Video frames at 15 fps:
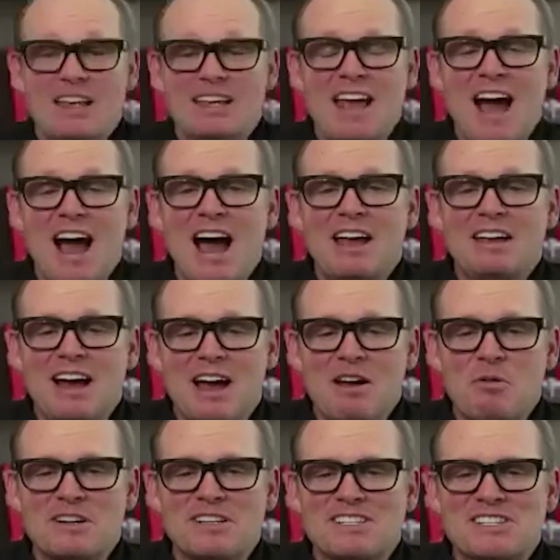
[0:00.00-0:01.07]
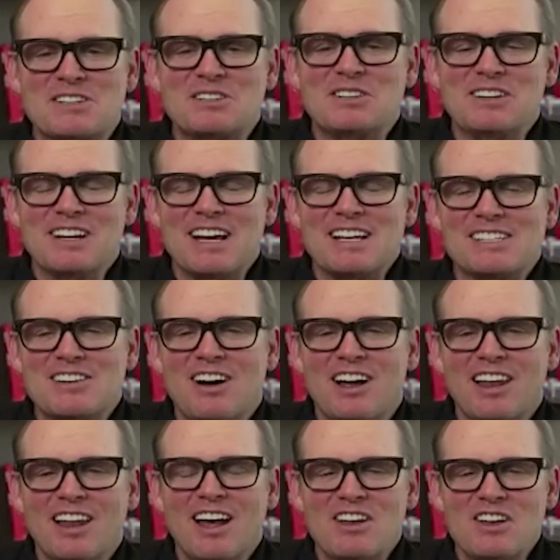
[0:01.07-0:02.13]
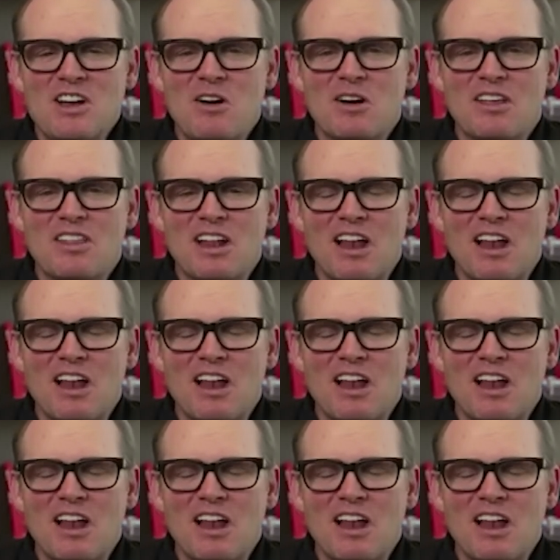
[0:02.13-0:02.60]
Yeah, I, I, went to school and I saw a note on the